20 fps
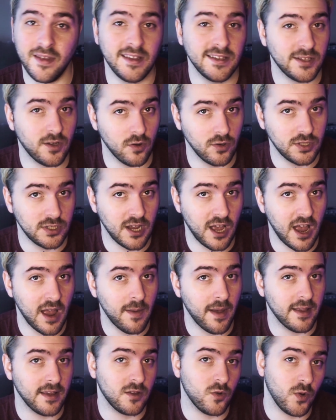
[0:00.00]
East Coast time
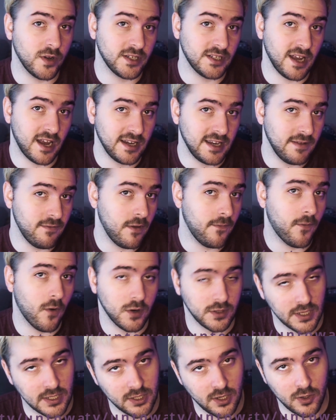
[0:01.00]
at
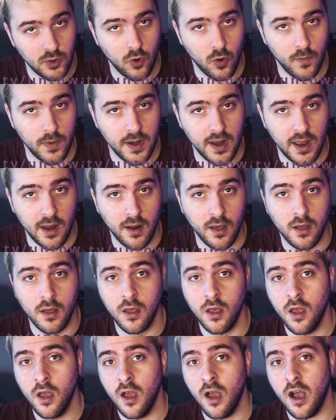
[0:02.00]

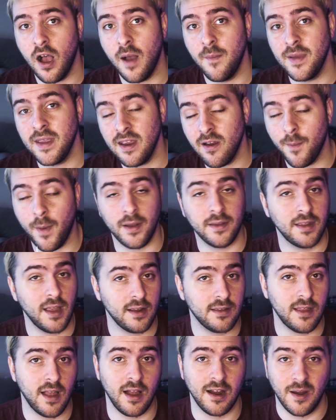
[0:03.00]
twitch.tv/UntowardBanana. I'm here, I'm on
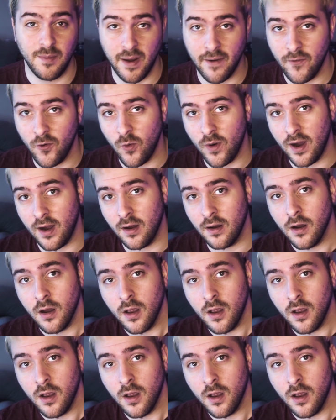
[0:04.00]
TikTok, I'm everywhere.